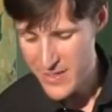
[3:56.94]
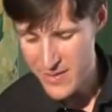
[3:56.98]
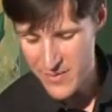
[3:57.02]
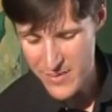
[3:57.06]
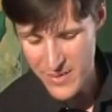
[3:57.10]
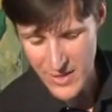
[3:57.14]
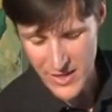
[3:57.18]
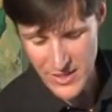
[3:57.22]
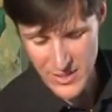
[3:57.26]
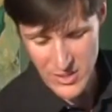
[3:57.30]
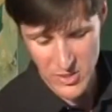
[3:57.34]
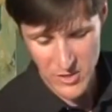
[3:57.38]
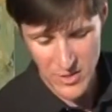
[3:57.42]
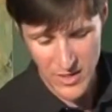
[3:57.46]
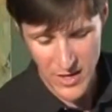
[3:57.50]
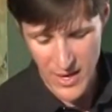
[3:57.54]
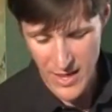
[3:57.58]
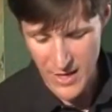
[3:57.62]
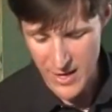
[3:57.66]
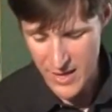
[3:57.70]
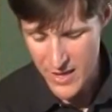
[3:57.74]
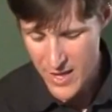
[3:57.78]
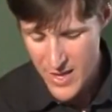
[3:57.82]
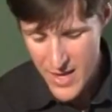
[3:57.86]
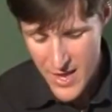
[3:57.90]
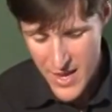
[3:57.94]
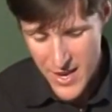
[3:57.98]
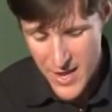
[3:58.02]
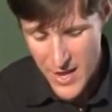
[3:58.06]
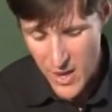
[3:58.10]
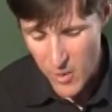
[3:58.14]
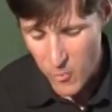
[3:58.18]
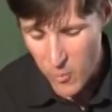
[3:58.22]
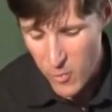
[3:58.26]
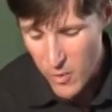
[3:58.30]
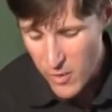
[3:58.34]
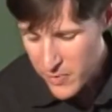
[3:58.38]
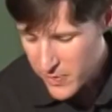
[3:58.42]
Got your head.
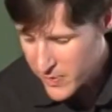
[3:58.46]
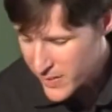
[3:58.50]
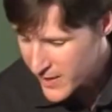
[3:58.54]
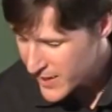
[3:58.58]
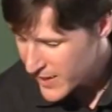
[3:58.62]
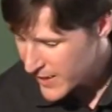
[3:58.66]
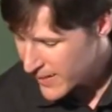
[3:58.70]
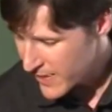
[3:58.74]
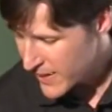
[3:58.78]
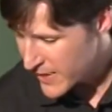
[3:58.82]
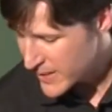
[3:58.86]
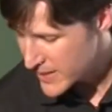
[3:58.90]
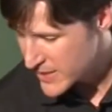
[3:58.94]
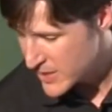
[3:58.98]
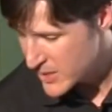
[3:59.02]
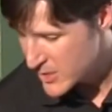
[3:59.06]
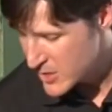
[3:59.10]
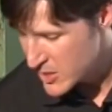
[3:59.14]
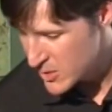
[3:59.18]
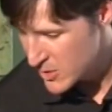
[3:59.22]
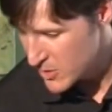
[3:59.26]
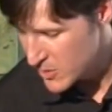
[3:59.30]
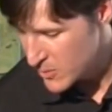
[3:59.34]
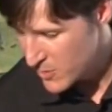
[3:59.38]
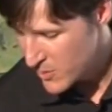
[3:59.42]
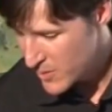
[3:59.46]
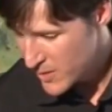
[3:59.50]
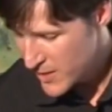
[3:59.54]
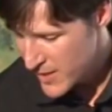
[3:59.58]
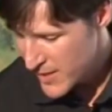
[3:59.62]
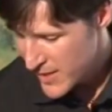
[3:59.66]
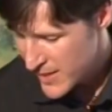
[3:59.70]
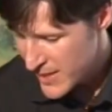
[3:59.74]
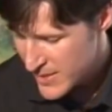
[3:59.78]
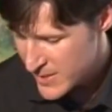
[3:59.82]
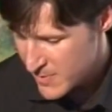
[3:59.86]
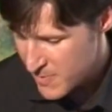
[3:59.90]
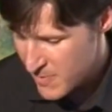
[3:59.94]
Now one thing I like to do
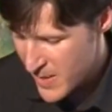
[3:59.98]
is